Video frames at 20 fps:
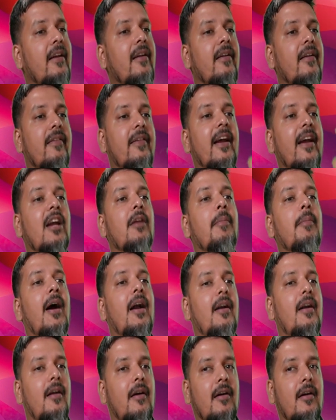second
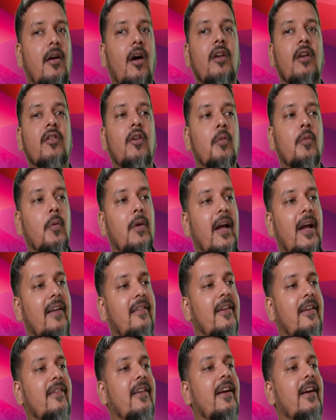part, gross output tax
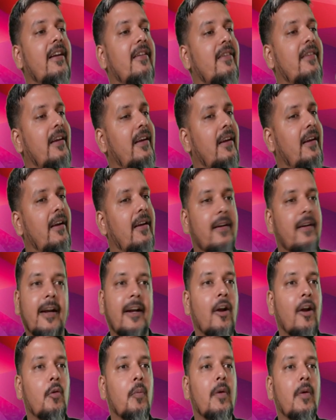less ITC, net
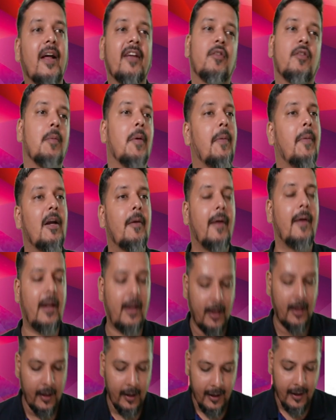output tax to be paid by
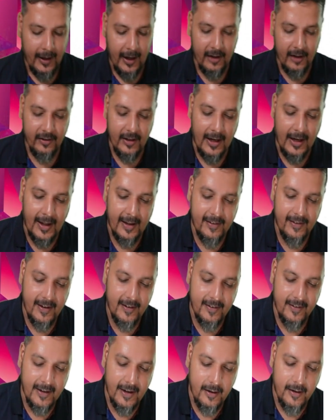cash. And as I
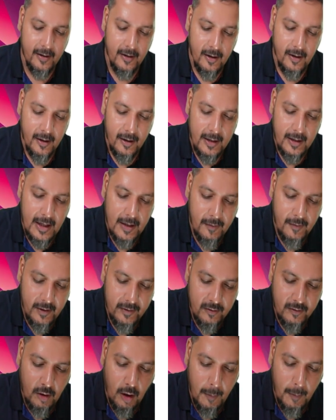said, never
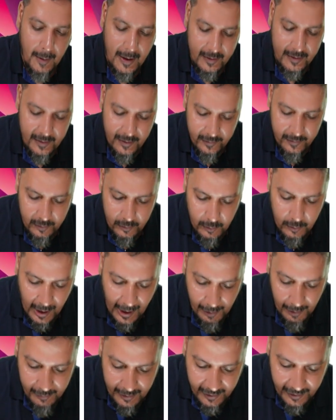stop at this. Have
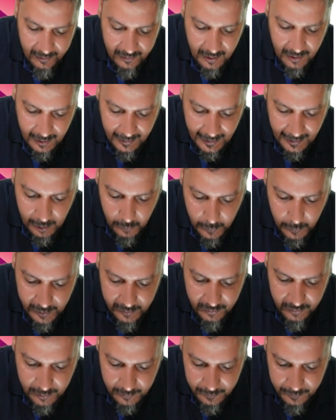an extra
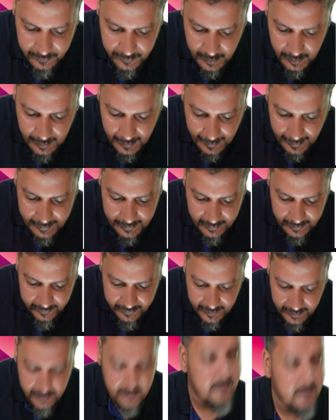calculation,
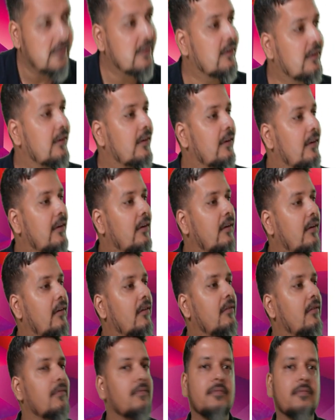ITC,
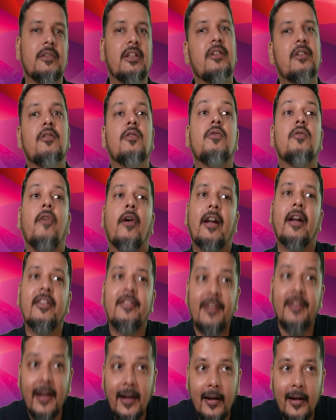for a
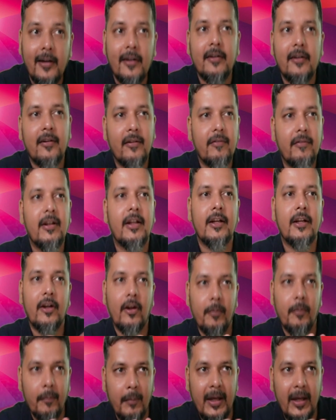check whether you're
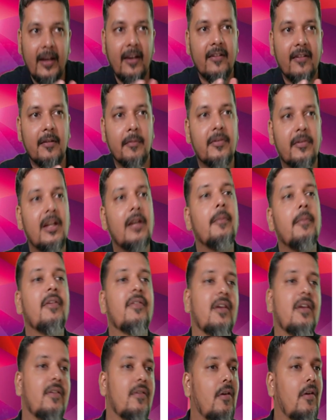making some silly
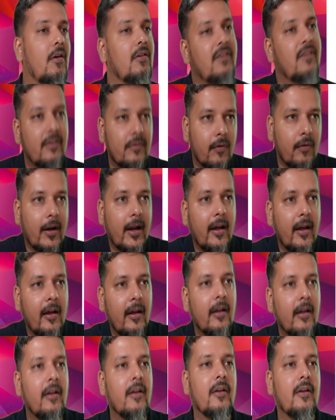mistakes or not. Just for a
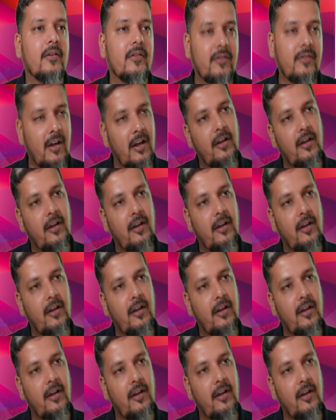check.